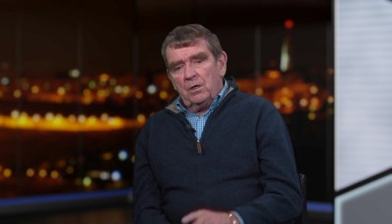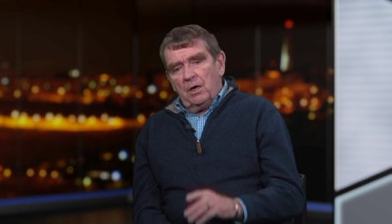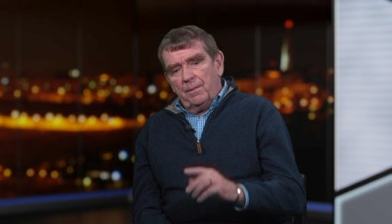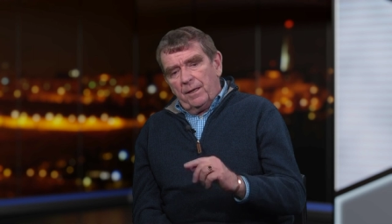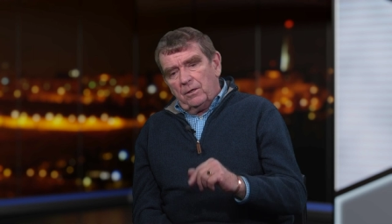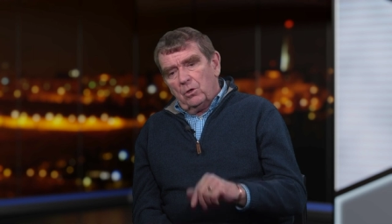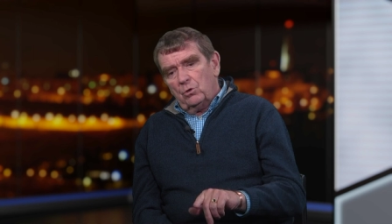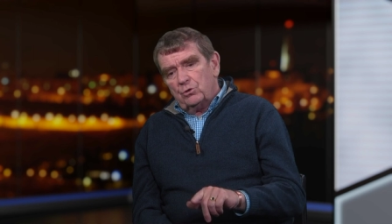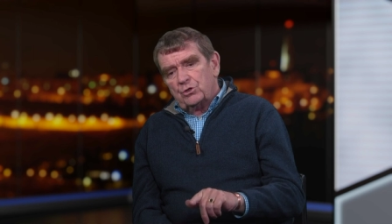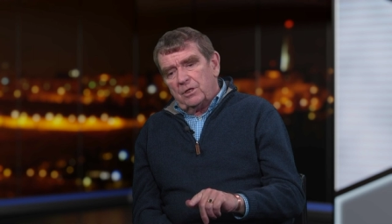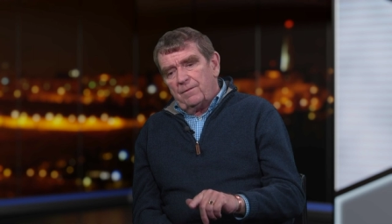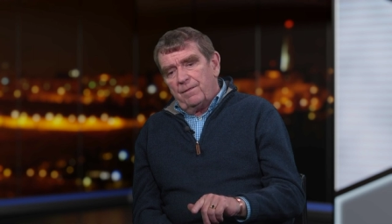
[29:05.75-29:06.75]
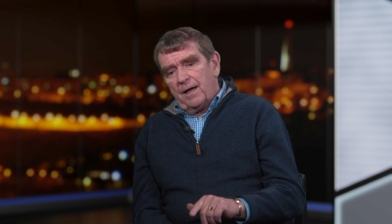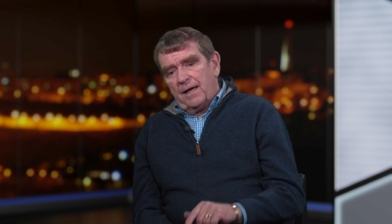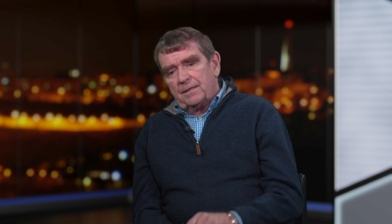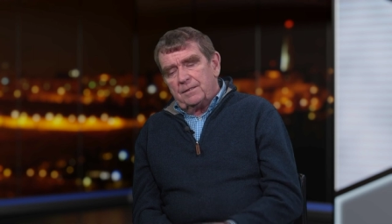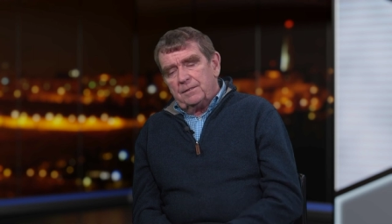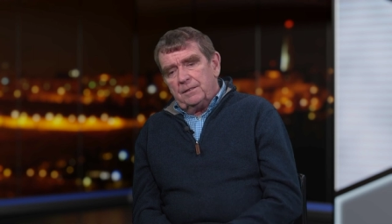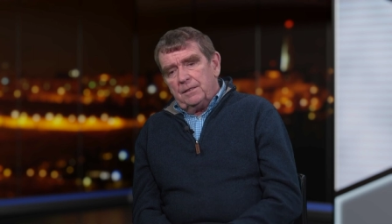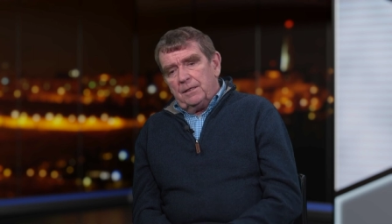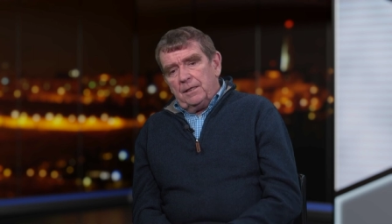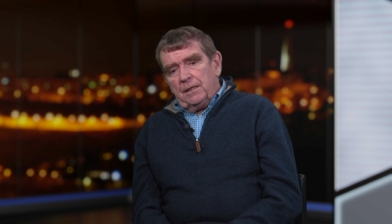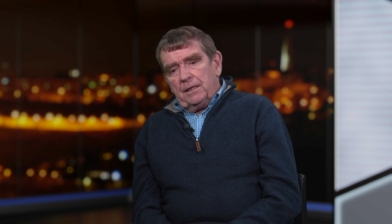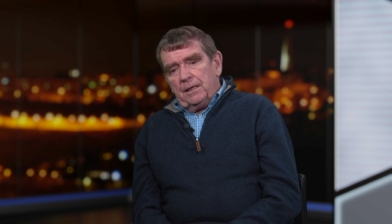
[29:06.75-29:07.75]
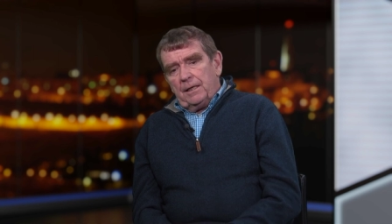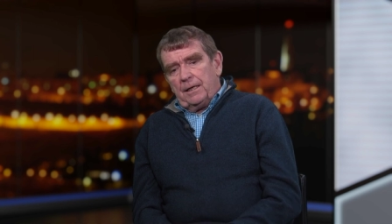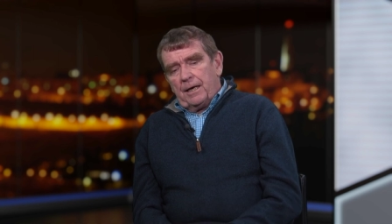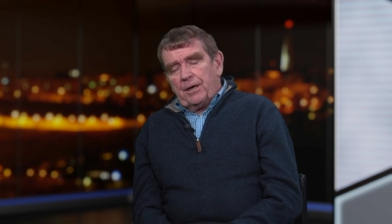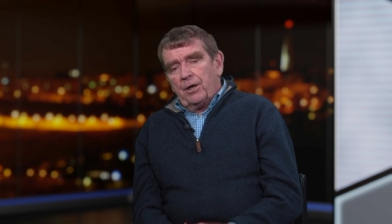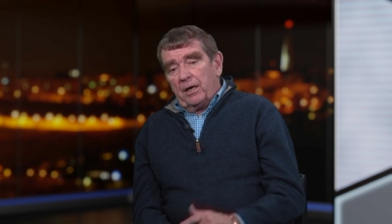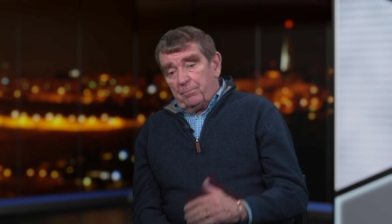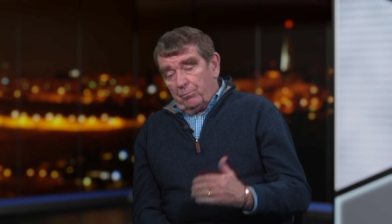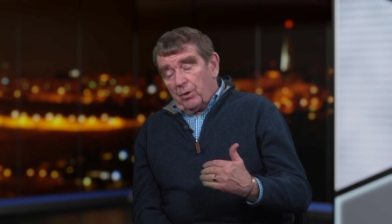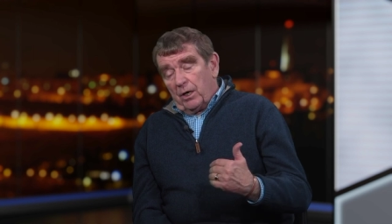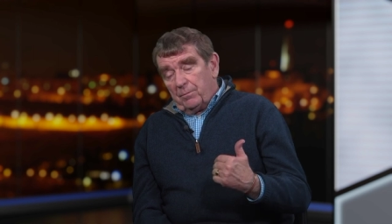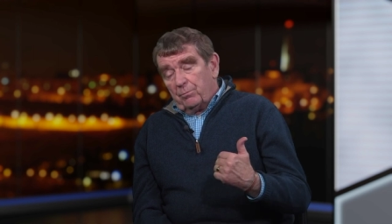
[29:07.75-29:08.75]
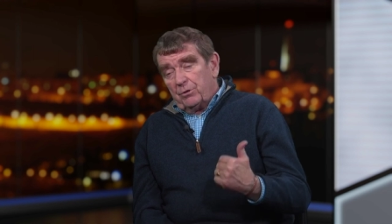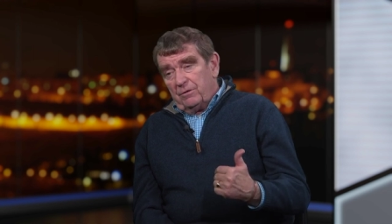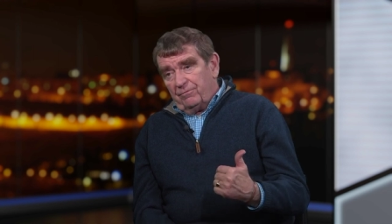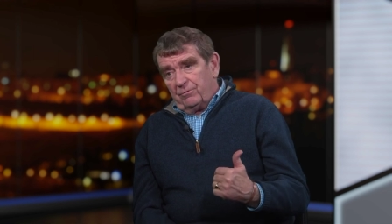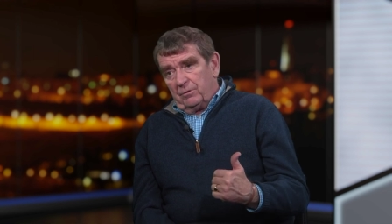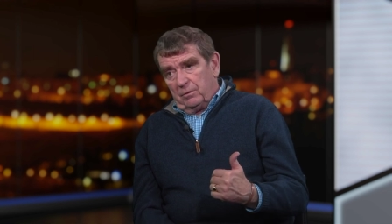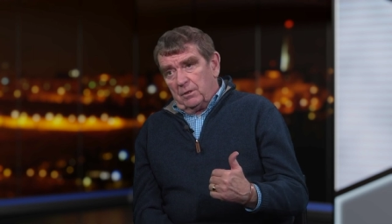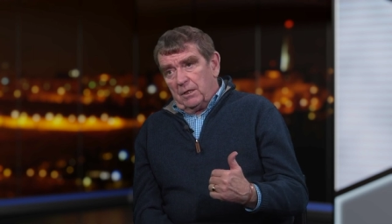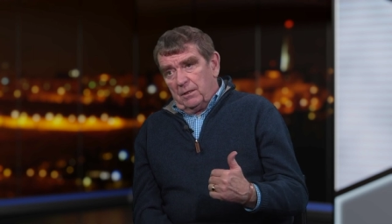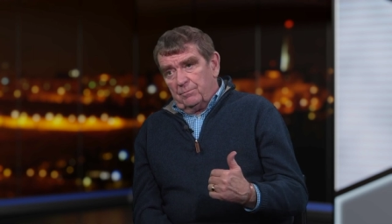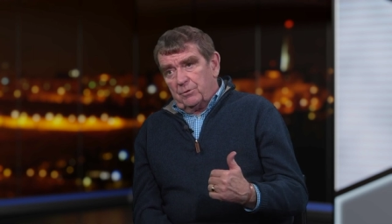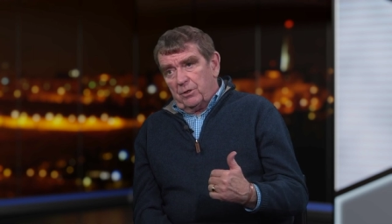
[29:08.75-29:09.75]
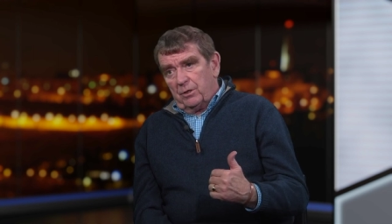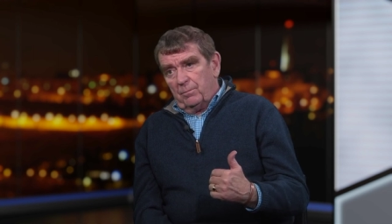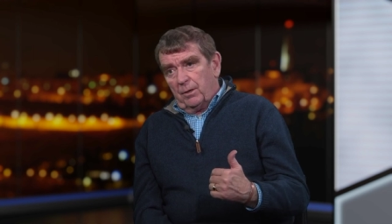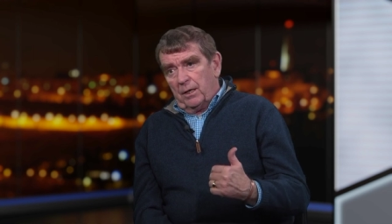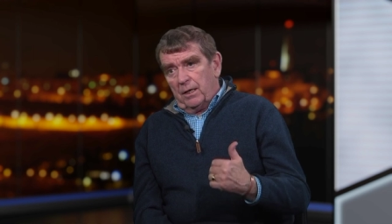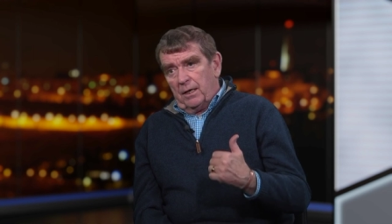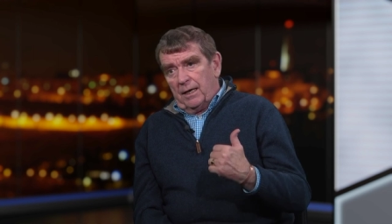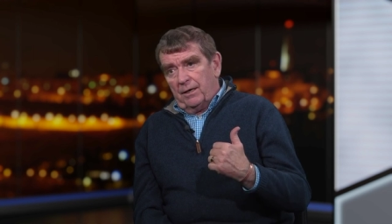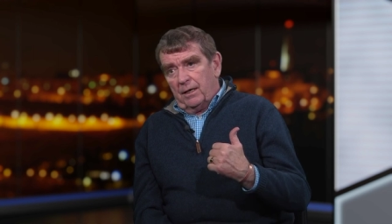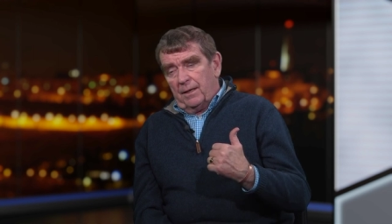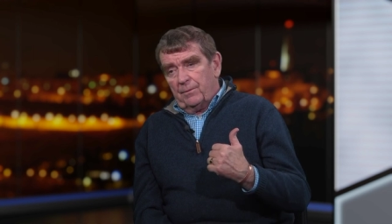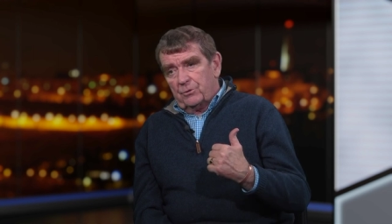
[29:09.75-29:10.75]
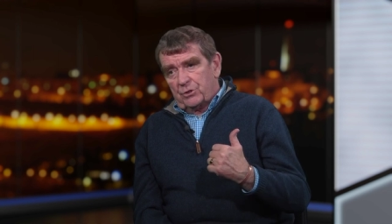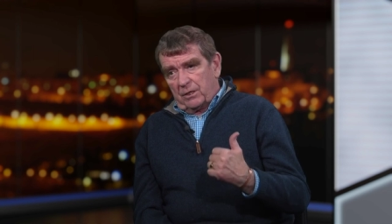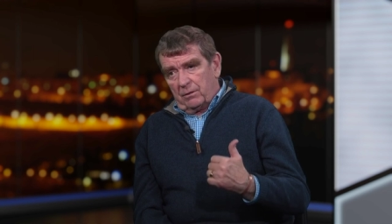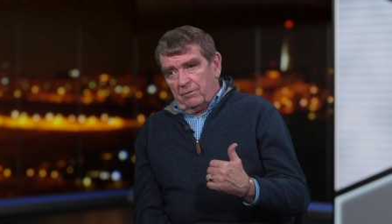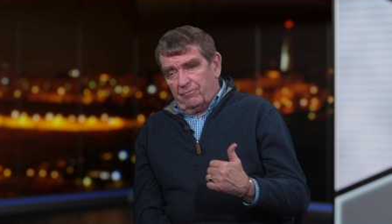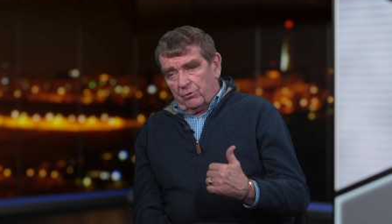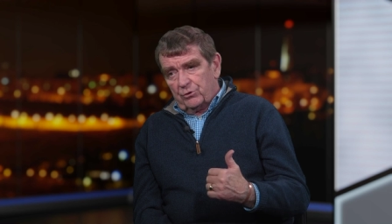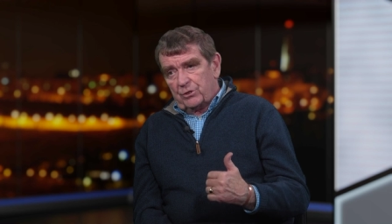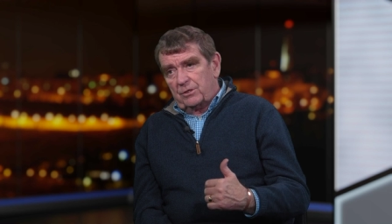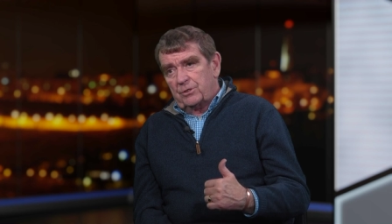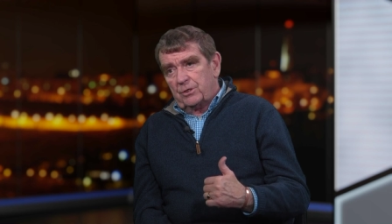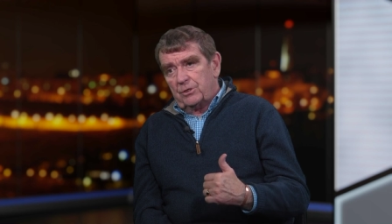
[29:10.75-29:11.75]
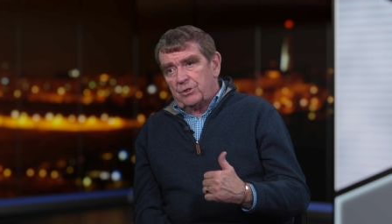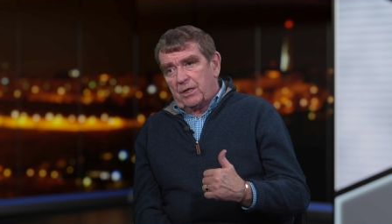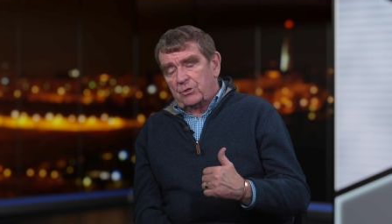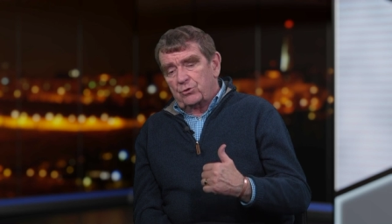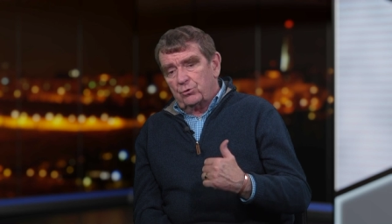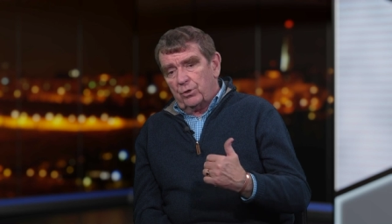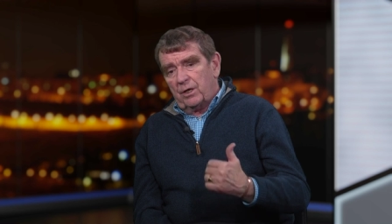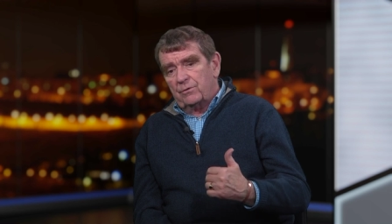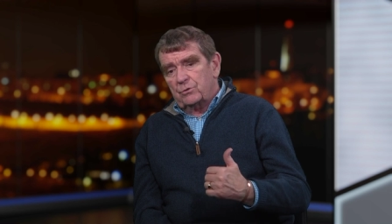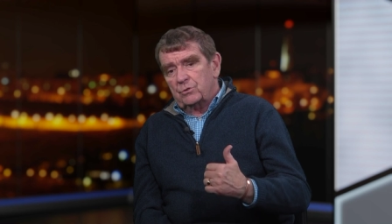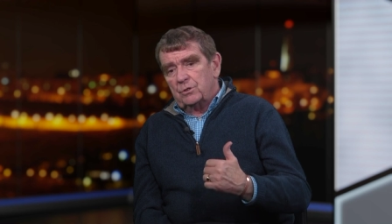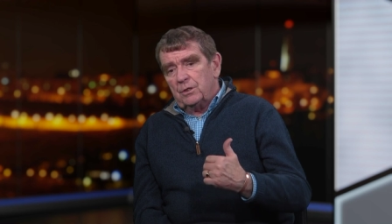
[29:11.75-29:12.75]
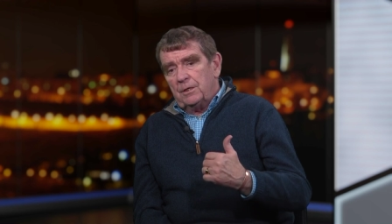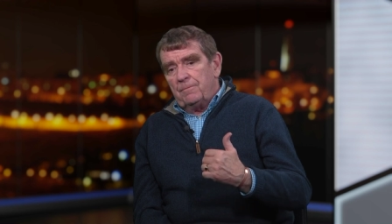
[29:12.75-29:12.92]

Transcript: And then alongside that, and I, I briefed uh, Tony Blair and, and the Sec uh, Foreign Secretary Jack Straw and others